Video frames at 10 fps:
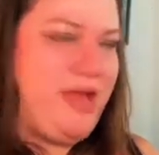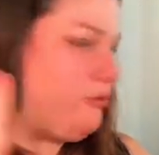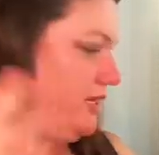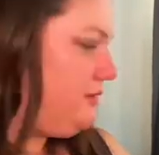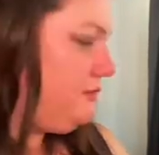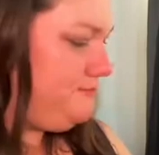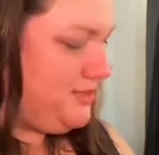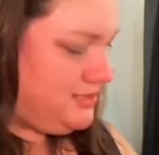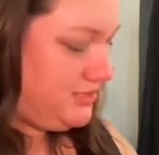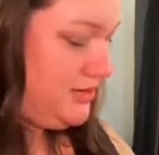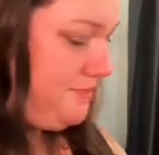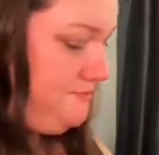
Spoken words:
outy. It does not.